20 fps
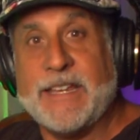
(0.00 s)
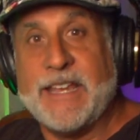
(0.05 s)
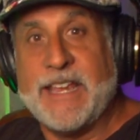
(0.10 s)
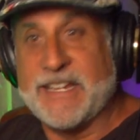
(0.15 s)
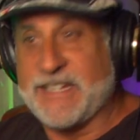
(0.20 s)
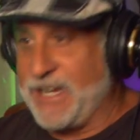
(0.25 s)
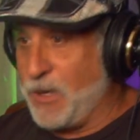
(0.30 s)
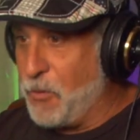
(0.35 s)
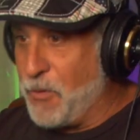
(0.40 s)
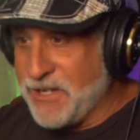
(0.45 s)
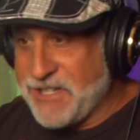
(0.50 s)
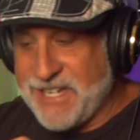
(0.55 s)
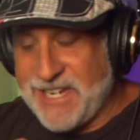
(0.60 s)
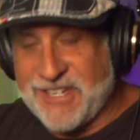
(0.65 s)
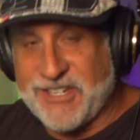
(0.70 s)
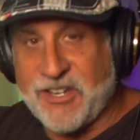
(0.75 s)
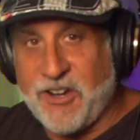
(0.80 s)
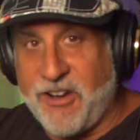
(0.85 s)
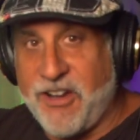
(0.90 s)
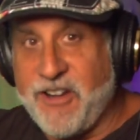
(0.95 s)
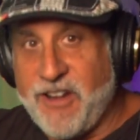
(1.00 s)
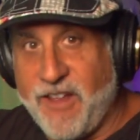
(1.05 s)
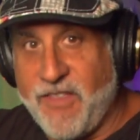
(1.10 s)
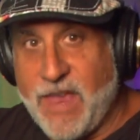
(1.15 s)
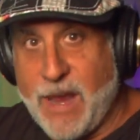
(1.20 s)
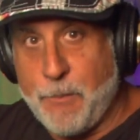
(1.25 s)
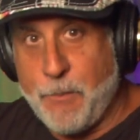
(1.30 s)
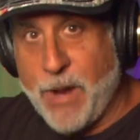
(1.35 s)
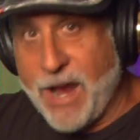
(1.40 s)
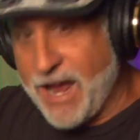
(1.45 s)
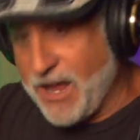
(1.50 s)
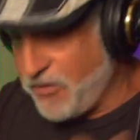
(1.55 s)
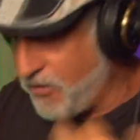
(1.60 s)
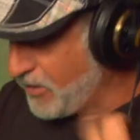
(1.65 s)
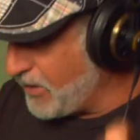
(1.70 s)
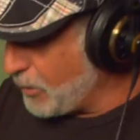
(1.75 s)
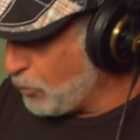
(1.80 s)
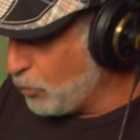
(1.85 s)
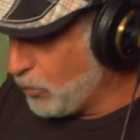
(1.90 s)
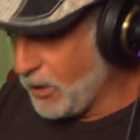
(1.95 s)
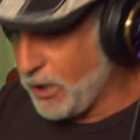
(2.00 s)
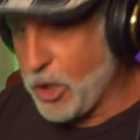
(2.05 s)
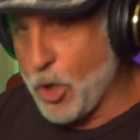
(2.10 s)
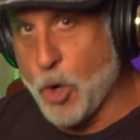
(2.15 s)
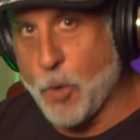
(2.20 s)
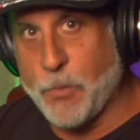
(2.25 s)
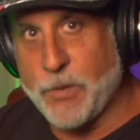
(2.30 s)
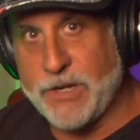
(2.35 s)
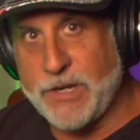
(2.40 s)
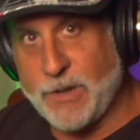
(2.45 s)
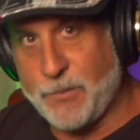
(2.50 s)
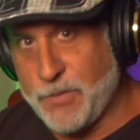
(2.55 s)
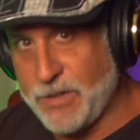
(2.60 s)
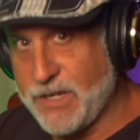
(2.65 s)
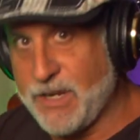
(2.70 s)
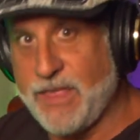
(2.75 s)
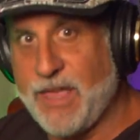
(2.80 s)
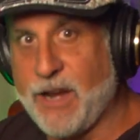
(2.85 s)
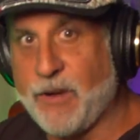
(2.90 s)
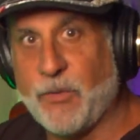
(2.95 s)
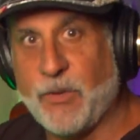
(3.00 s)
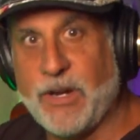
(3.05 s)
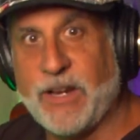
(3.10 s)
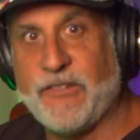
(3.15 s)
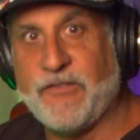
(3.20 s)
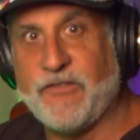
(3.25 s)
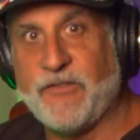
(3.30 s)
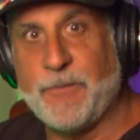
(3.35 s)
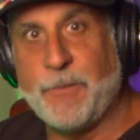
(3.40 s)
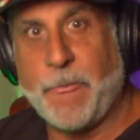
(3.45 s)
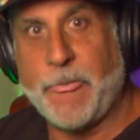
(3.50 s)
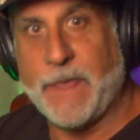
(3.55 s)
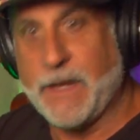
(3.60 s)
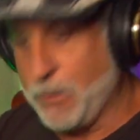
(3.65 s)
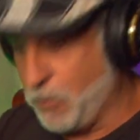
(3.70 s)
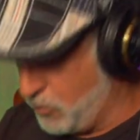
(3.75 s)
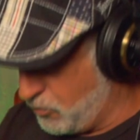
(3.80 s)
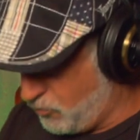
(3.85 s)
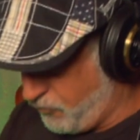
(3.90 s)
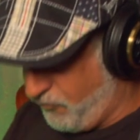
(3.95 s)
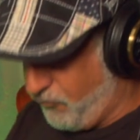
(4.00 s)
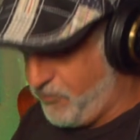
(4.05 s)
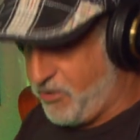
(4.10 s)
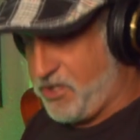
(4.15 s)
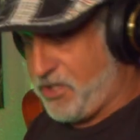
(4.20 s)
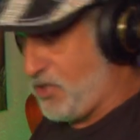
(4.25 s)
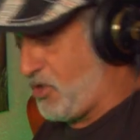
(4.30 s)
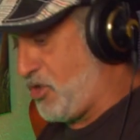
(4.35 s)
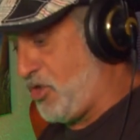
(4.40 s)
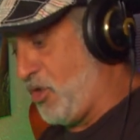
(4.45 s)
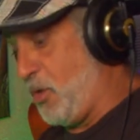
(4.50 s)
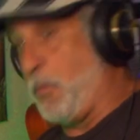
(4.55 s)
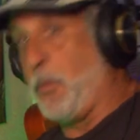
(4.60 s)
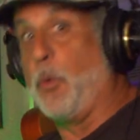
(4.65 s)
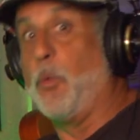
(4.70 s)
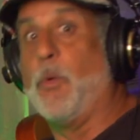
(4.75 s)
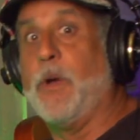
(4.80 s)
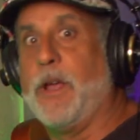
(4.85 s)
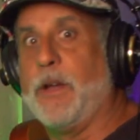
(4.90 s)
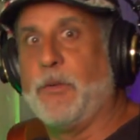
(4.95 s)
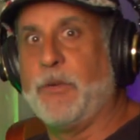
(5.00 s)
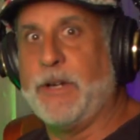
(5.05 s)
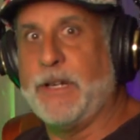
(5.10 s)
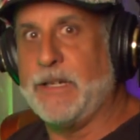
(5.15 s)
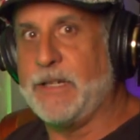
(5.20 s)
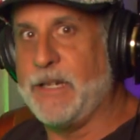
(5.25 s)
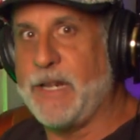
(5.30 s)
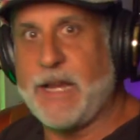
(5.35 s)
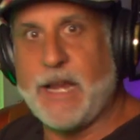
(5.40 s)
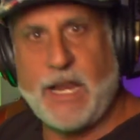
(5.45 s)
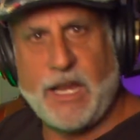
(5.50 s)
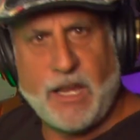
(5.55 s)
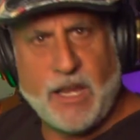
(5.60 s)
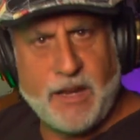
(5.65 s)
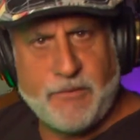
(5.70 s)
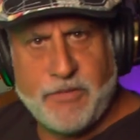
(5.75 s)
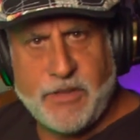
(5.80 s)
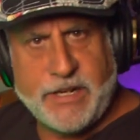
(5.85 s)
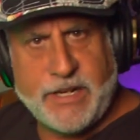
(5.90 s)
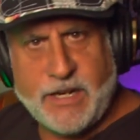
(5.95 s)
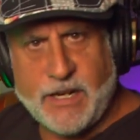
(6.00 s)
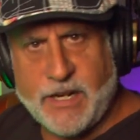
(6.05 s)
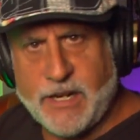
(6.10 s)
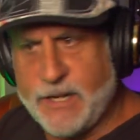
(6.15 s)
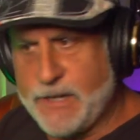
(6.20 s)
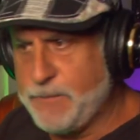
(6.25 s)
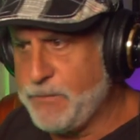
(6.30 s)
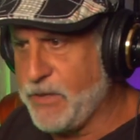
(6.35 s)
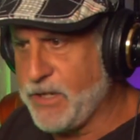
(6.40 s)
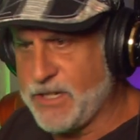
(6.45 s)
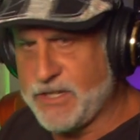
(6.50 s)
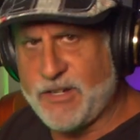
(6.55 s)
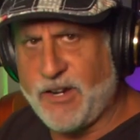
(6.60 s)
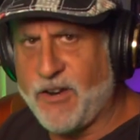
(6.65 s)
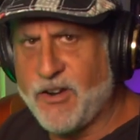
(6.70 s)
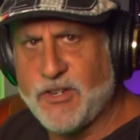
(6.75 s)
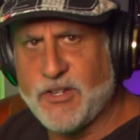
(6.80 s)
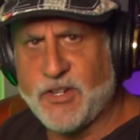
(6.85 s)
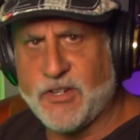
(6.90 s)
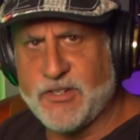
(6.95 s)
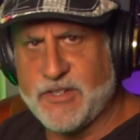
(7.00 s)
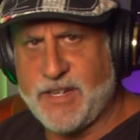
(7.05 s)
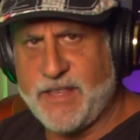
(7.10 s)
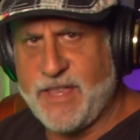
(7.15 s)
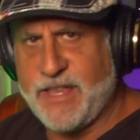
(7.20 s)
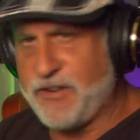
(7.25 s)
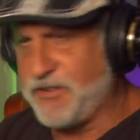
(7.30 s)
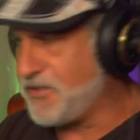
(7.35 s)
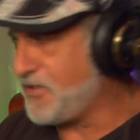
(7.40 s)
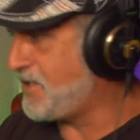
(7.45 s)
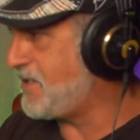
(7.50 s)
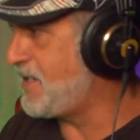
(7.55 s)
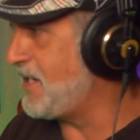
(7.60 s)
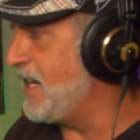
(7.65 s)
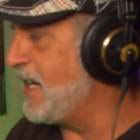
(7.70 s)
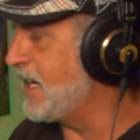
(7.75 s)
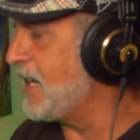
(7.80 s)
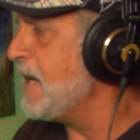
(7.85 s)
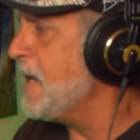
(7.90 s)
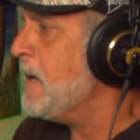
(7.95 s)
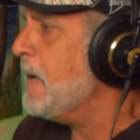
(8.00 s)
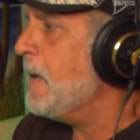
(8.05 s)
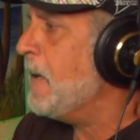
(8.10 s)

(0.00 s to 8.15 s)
it's like once they started on that path and they really opened up into that riff, it was super well written, and I love the, um, the guitar tones on that are sick.